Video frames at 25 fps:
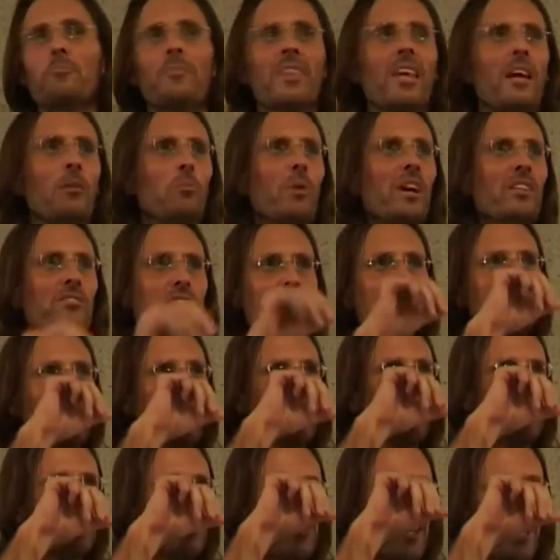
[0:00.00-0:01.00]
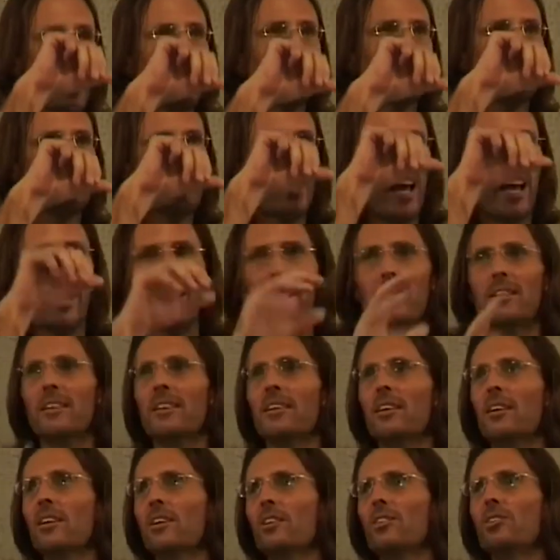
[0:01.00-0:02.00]
And once you get into that state,
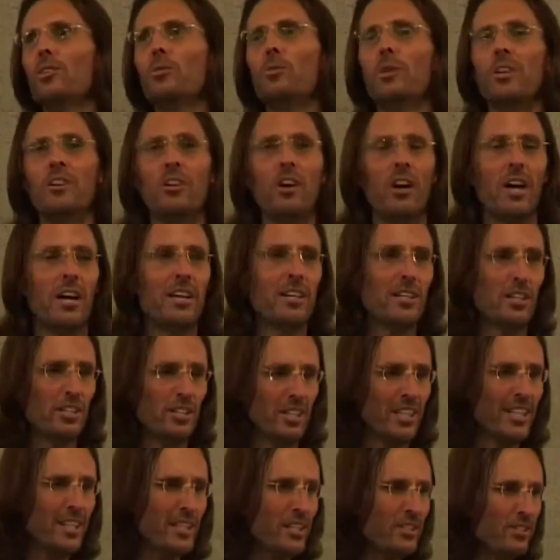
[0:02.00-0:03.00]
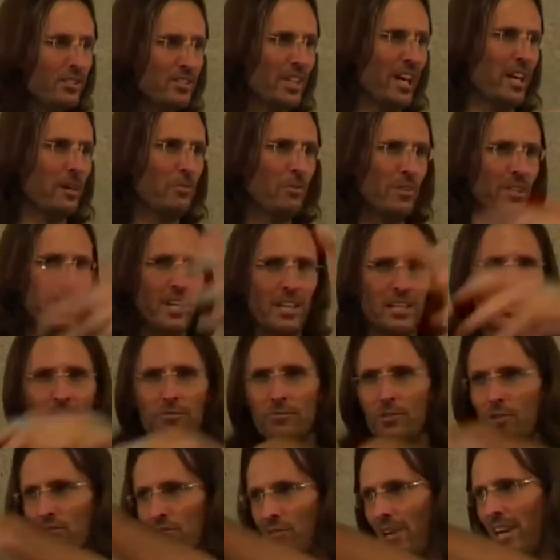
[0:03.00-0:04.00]
you are not in a needy state with any
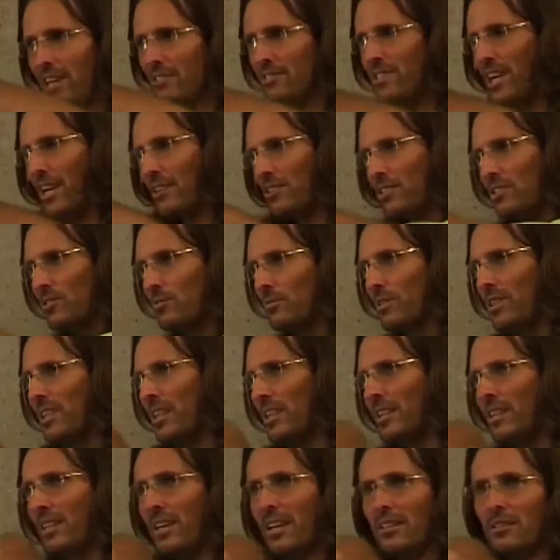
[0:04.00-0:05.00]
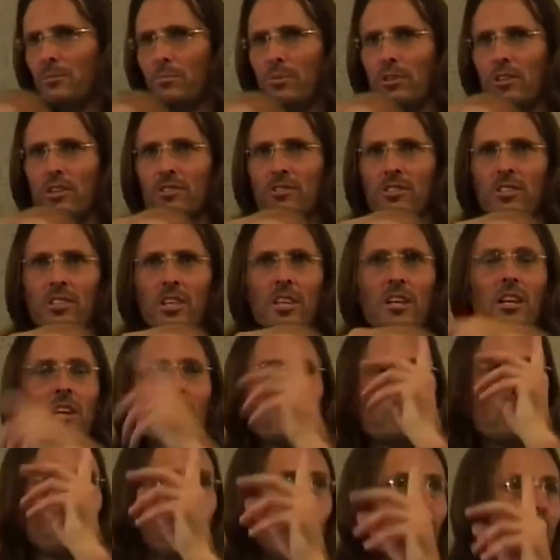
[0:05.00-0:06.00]
of your transactions with any other person.
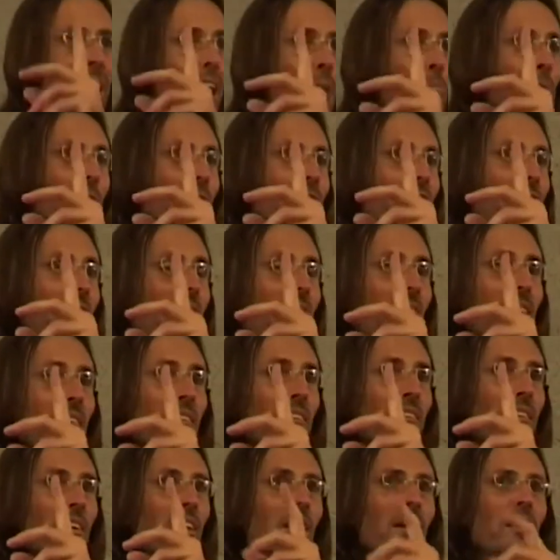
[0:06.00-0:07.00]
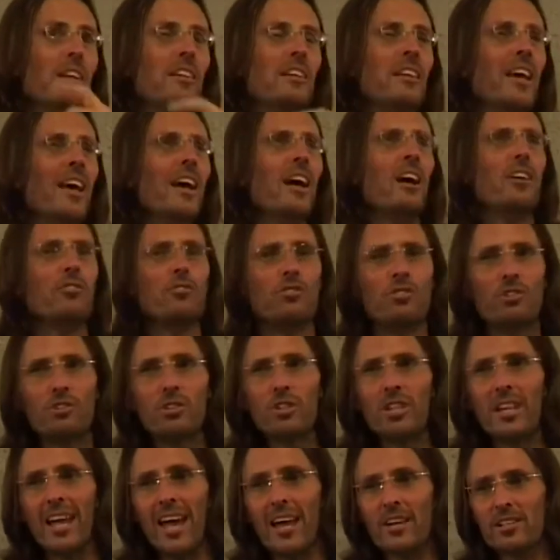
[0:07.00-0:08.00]
So what happens then? now you
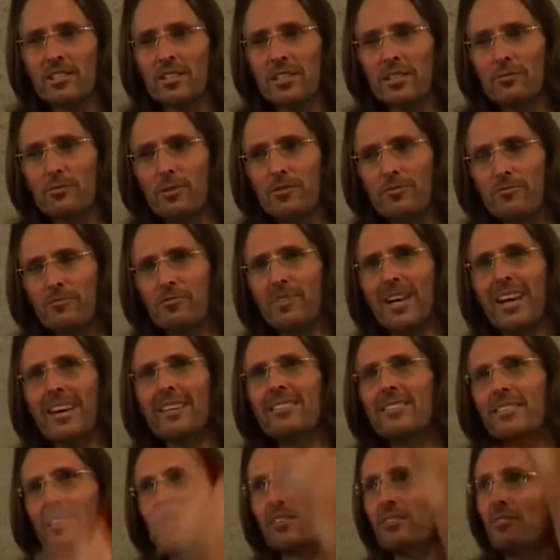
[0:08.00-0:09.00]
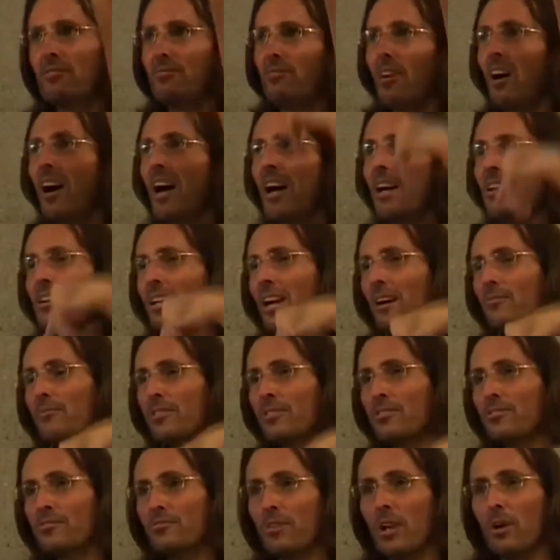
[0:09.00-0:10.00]
can actually reflect the divine love
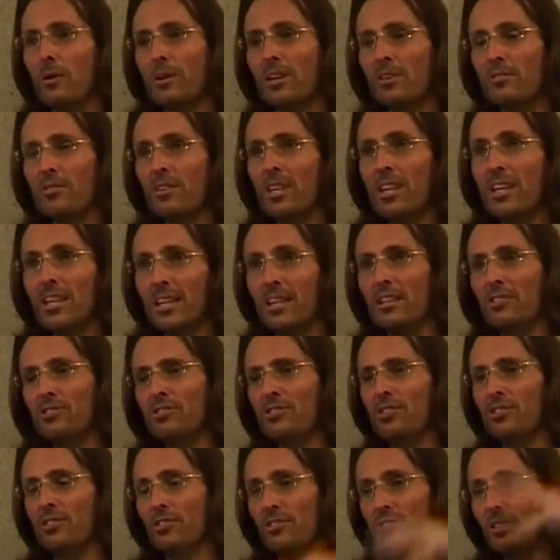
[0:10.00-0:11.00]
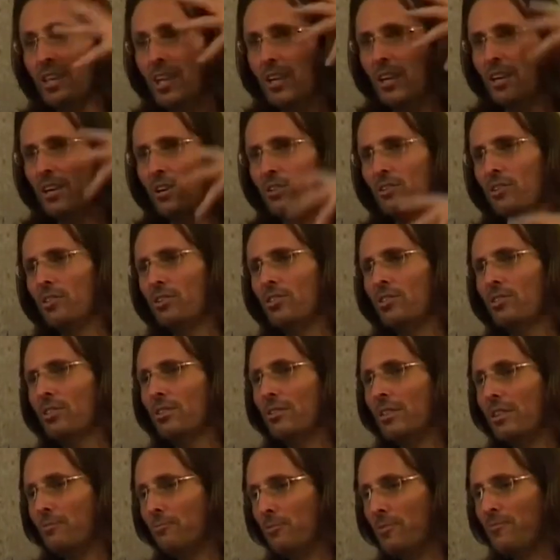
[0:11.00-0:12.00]
that's flowing into you. You
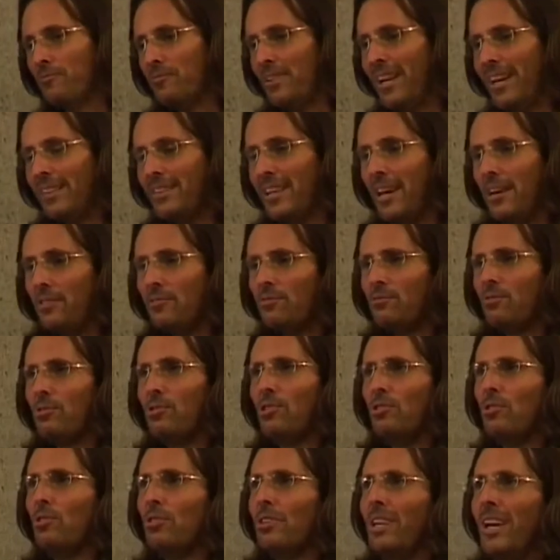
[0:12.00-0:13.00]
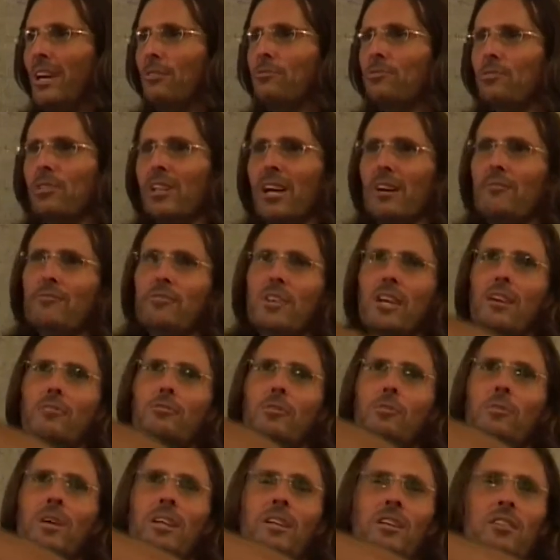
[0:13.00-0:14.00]
can reflect that through your natural love to
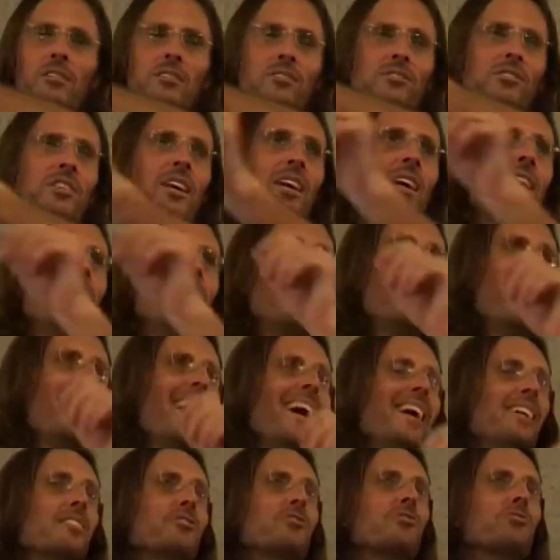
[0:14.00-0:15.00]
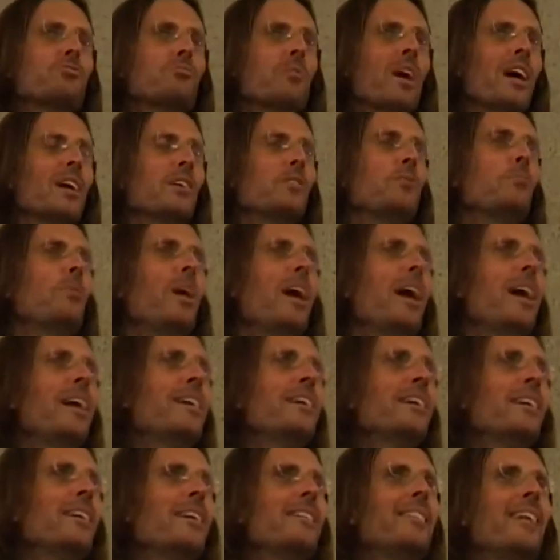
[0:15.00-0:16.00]
everyone else, and straight
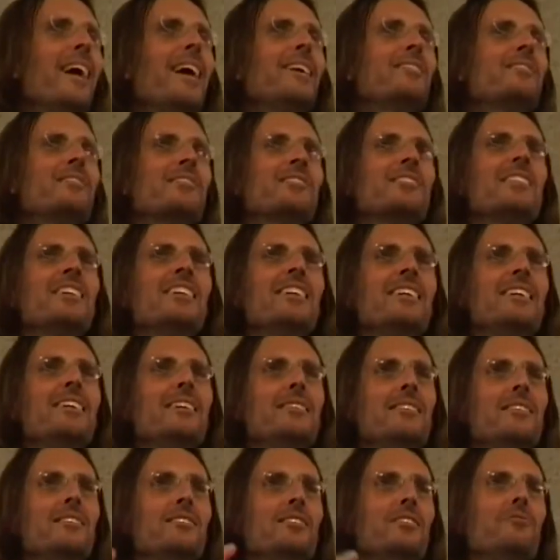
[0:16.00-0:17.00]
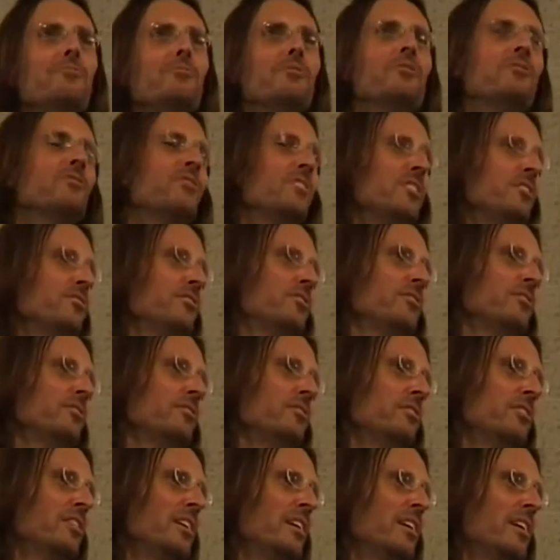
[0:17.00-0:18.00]
away they see the difference in you.
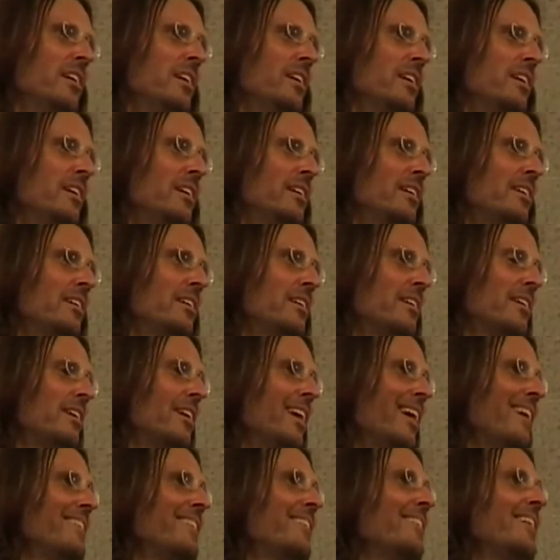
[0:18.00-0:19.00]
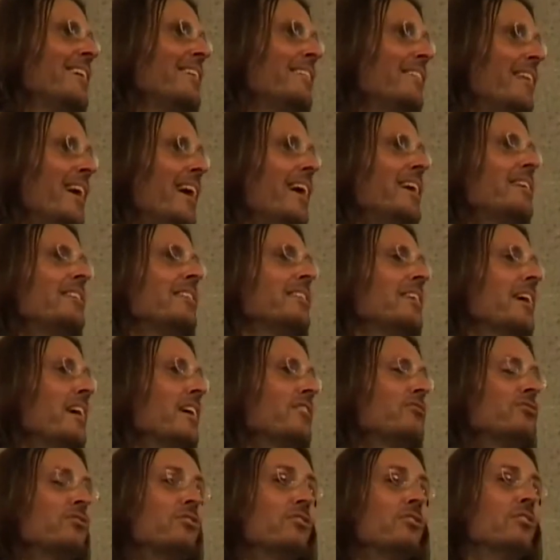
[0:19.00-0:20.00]
And then they can
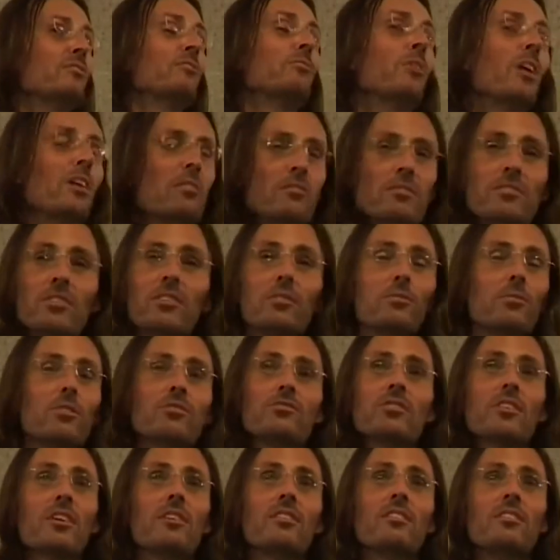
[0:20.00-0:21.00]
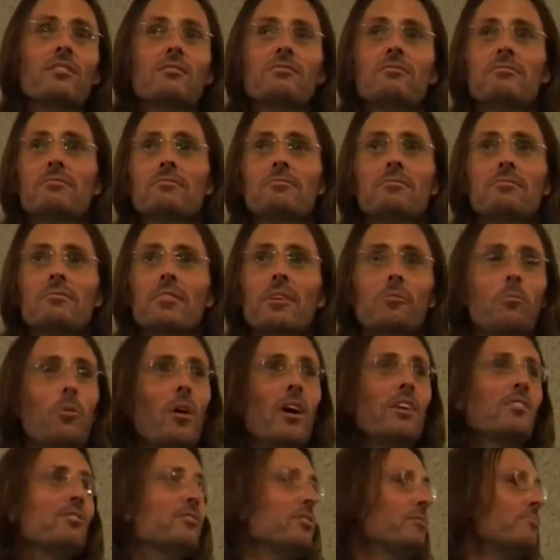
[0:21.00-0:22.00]
ask you, what, you know, what's going on? Why
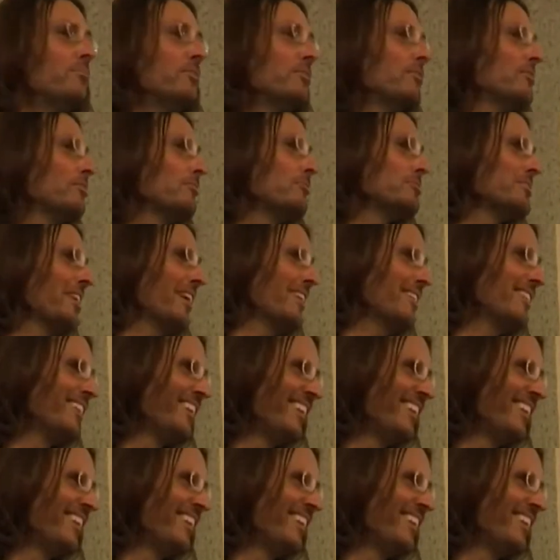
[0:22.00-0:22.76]
are you different all of a sudden?